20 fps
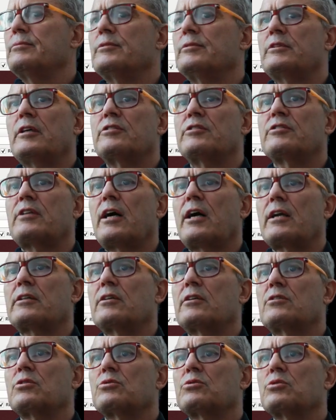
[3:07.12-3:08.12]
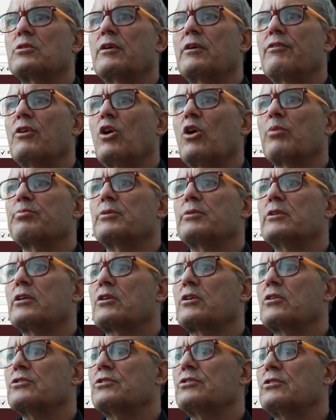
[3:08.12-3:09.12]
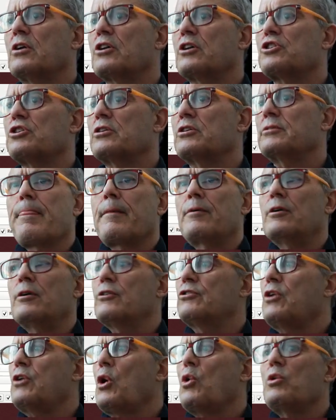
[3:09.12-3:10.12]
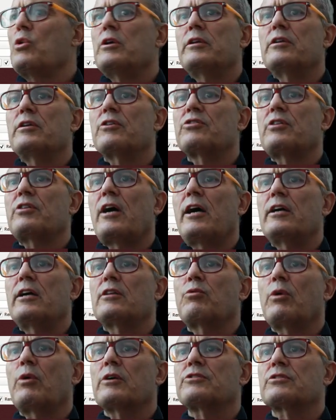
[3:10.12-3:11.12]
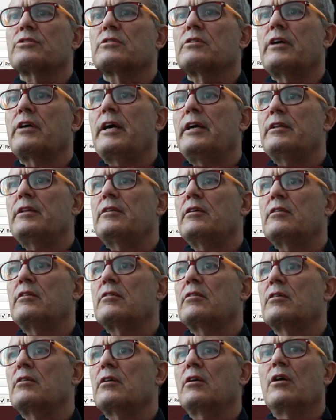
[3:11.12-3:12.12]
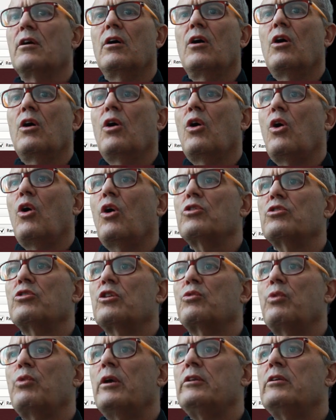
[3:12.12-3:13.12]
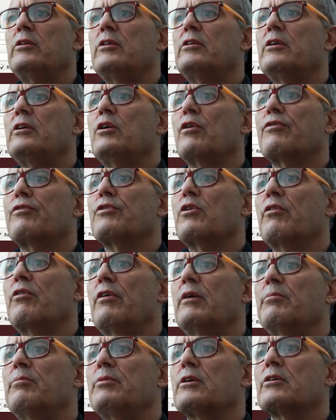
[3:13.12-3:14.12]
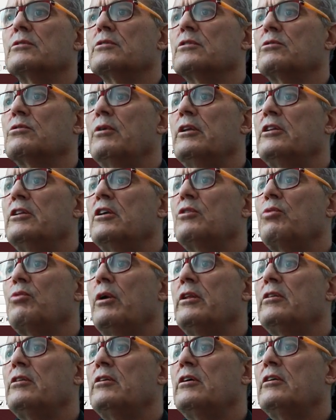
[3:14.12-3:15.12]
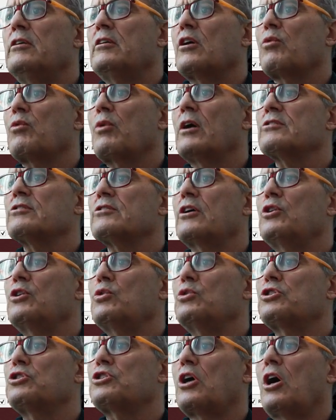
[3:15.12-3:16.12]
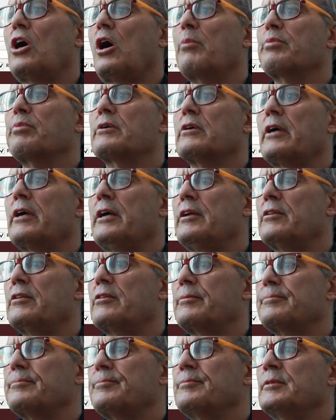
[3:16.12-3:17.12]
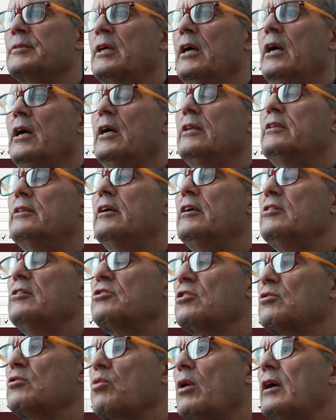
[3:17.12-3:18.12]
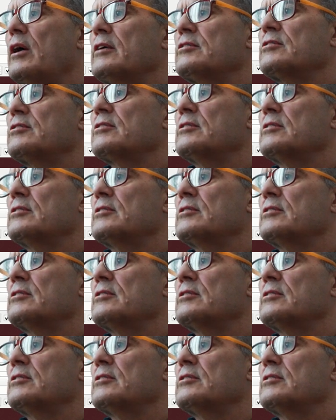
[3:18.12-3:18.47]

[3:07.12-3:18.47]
they started to develop the construction. Slowly the site was created. On the 23rd of November 2020 there was a huge upgrade. The reason was